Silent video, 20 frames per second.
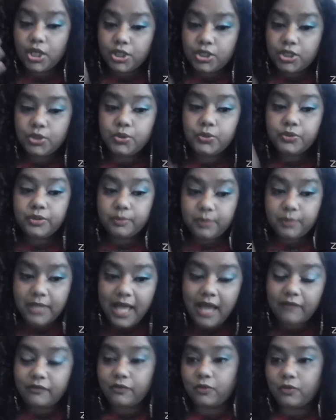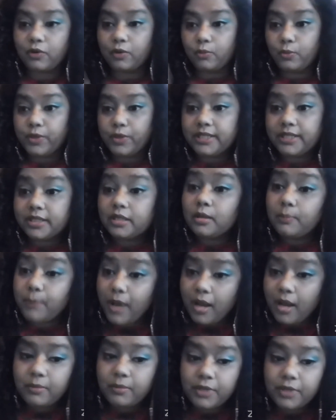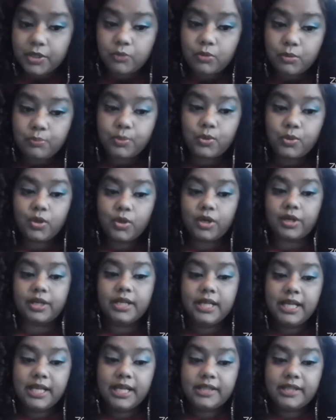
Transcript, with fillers: to the platform. We did a public report